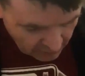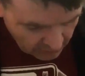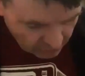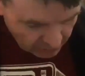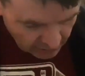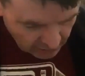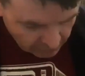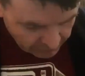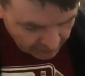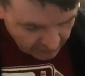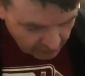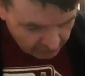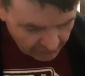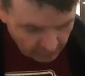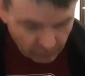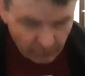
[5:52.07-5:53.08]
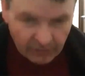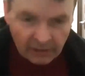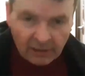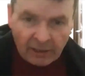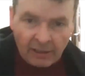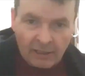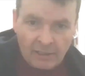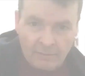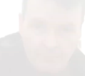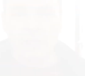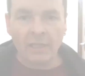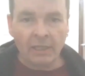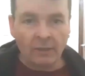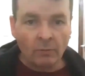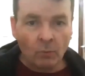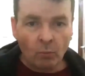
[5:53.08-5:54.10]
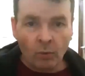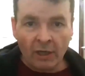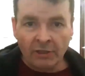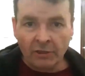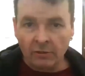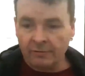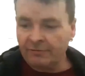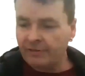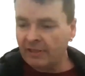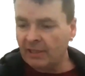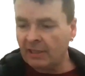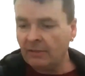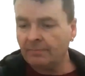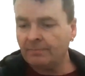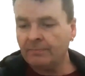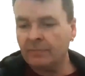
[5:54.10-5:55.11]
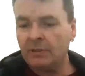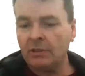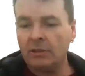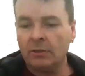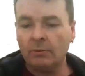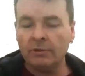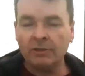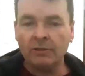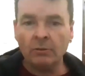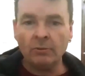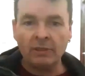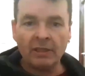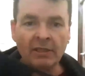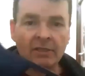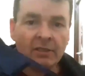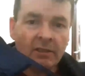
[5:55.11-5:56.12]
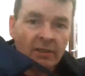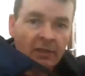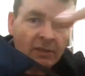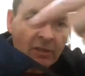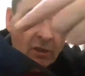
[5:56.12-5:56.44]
So just find the right one here. Okay, when you're fitting, you will notice there's a